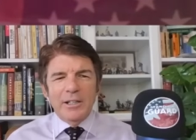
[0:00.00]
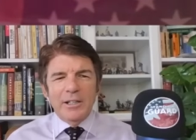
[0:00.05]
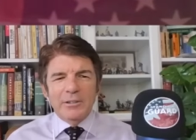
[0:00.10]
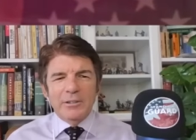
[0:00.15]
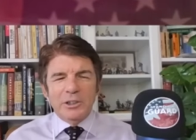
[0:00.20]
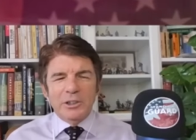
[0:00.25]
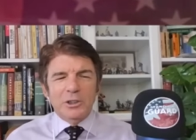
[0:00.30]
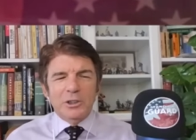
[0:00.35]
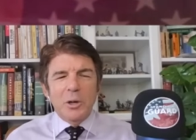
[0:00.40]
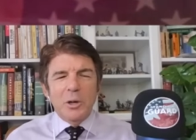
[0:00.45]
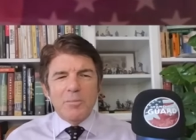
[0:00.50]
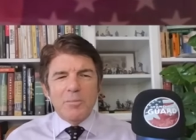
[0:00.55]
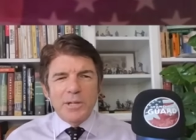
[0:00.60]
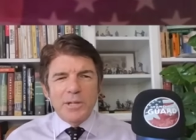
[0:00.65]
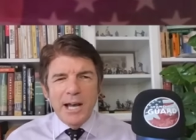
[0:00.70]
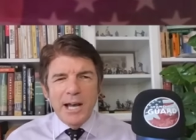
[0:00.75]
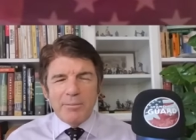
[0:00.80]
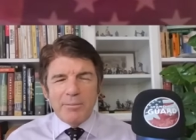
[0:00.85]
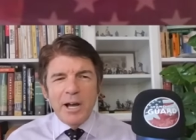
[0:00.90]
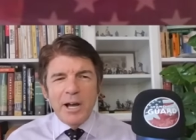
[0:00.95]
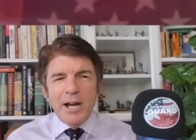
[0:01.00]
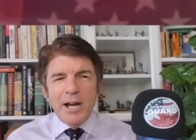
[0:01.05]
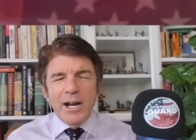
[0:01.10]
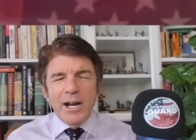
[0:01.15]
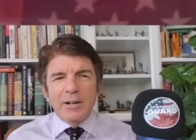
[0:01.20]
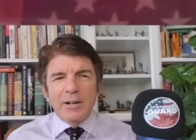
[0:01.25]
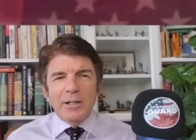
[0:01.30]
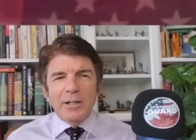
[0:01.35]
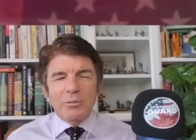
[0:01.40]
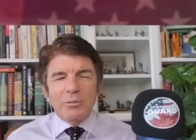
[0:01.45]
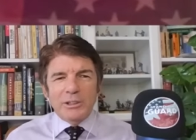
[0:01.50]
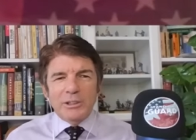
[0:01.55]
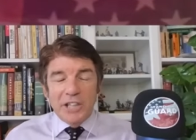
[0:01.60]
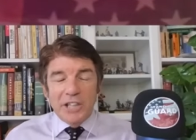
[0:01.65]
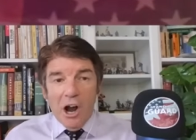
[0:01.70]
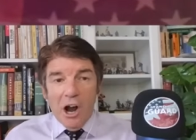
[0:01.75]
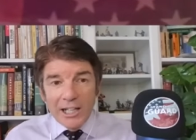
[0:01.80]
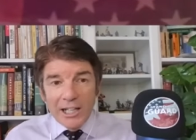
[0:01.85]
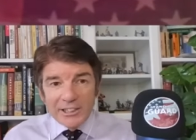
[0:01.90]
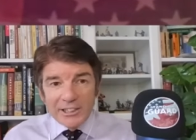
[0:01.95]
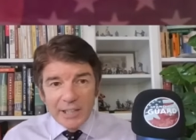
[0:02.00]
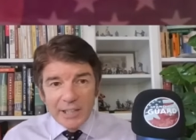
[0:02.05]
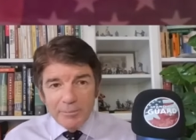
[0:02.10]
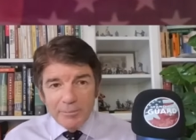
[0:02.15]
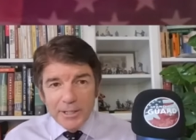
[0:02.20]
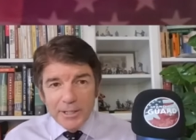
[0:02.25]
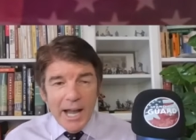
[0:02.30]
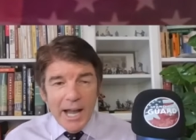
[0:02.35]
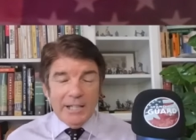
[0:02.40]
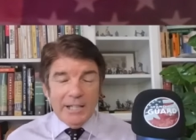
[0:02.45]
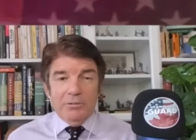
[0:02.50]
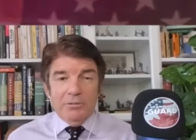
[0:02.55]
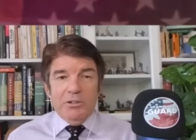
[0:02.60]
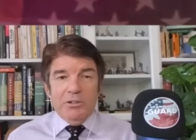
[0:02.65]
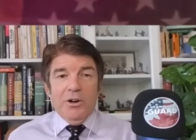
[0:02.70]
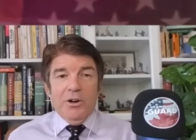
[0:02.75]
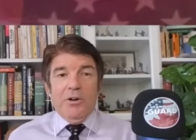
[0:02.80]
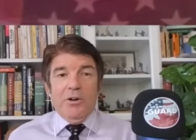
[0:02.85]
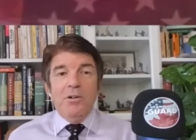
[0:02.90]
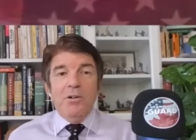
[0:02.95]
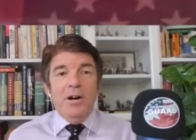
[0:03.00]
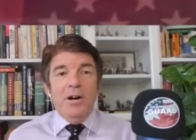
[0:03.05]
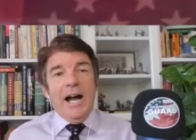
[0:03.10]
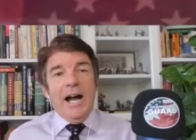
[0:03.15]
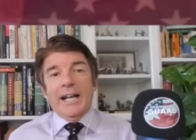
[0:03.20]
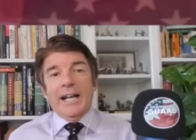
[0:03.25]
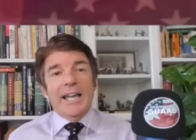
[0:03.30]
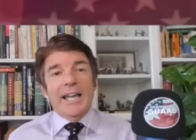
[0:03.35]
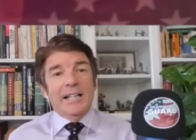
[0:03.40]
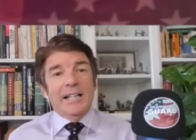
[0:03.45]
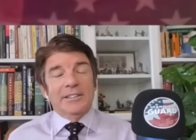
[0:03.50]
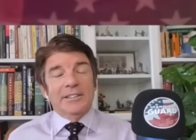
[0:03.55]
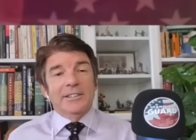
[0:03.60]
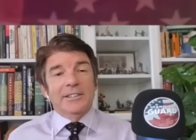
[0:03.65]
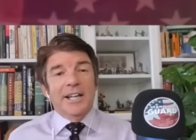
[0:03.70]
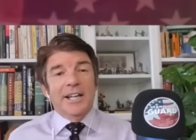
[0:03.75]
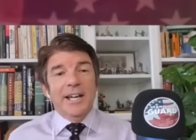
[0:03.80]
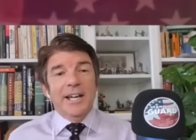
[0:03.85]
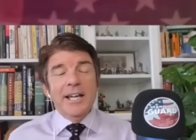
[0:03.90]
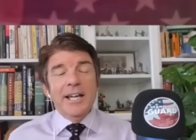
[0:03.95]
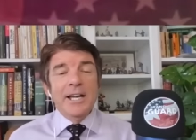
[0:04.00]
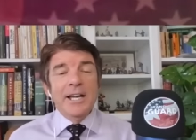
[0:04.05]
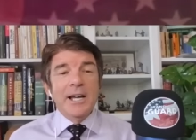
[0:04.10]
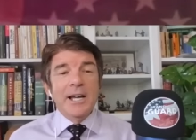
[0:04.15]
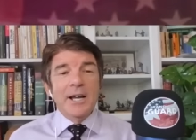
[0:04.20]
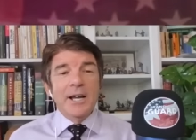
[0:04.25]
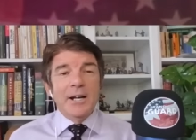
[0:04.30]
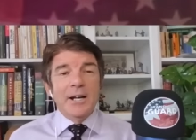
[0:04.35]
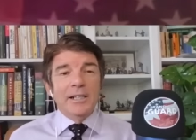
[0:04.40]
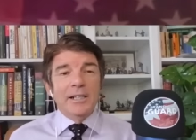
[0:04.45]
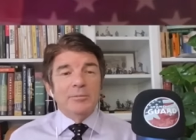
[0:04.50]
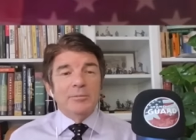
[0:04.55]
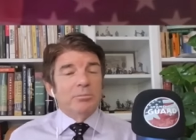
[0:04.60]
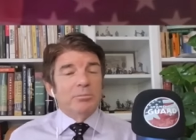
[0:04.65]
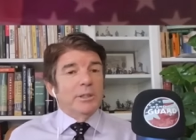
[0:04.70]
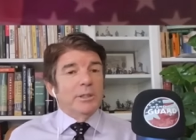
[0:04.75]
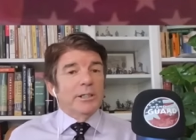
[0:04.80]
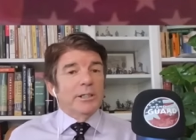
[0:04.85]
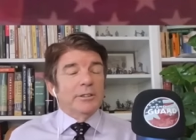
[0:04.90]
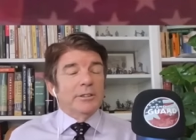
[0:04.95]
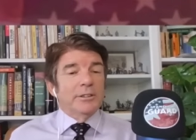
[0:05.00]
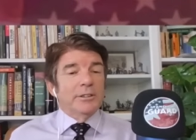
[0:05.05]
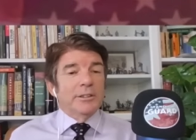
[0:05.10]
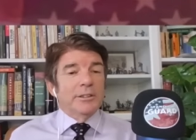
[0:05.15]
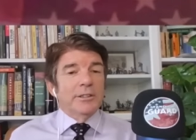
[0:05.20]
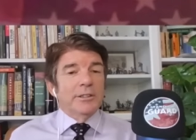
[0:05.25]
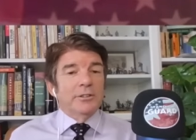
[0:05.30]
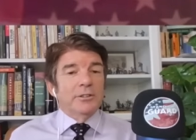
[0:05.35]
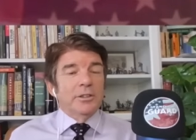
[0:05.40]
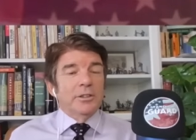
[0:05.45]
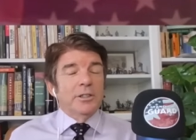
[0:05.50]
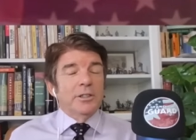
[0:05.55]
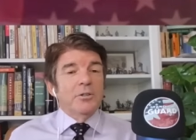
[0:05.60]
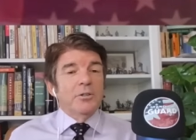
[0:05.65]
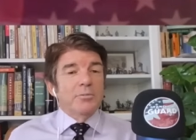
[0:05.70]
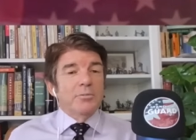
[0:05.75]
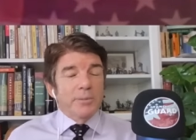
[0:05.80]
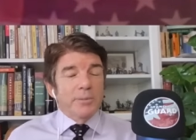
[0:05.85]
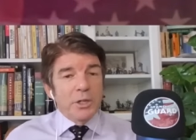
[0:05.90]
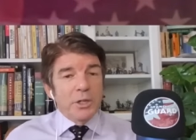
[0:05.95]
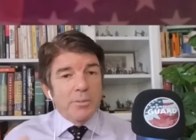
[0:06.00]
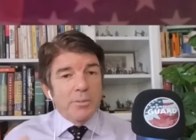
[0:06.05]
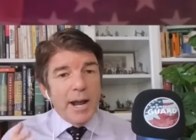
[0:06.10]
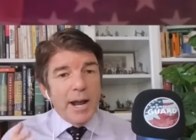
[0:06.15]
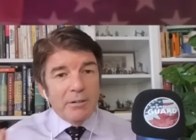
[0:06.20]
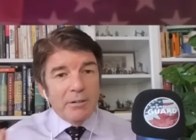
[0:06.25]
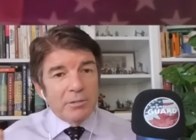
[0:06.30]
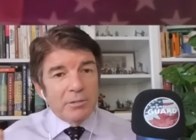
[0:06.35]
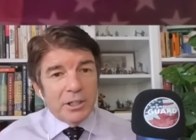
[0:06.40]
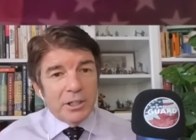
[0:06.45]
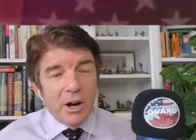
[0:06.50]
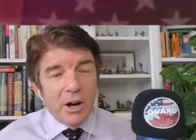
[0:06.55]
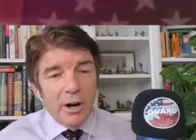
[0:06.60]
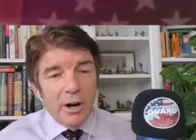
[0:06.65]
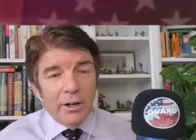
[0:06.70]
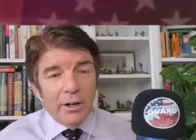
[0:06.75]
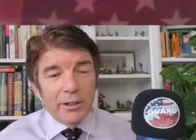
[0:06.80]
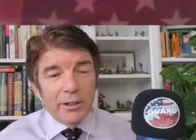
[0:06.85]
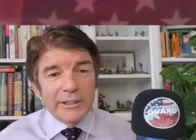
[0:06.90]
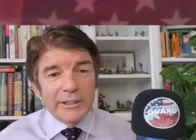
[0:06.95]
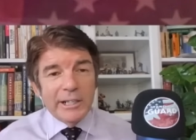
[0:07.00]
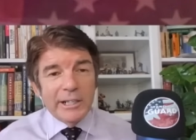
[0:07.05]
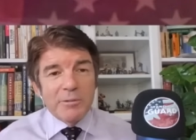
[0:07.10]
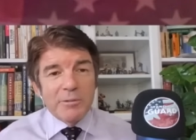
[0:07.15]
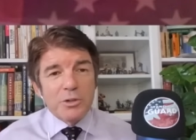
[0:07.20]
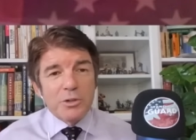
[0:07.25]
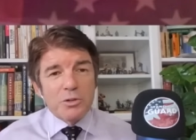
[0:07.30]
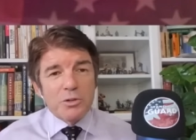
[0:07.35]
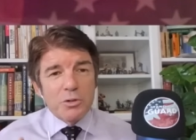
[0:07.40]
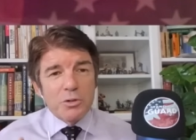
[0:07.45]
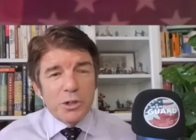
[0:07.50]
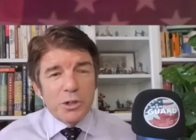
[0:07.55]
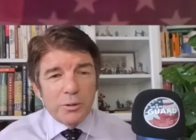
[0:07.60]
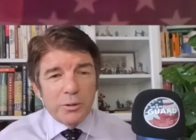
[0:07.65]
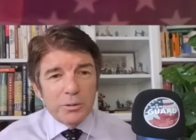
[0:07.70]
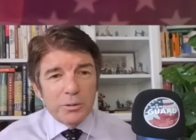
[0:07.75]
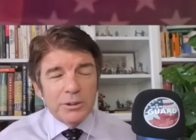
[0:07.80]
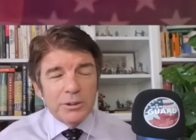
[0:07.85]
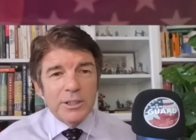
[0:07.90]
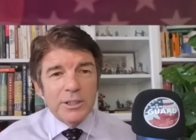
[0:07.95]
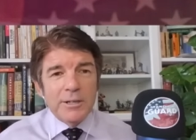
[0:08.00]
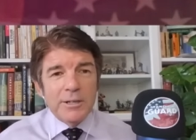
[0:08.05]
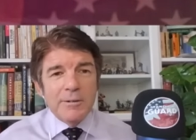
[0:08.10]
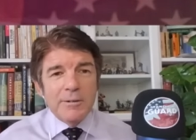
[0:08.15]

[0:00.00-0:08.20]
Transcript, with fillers: souped up. Was he on something? I don't know. I can't say. But uh, you, you might recall that when Trudeau's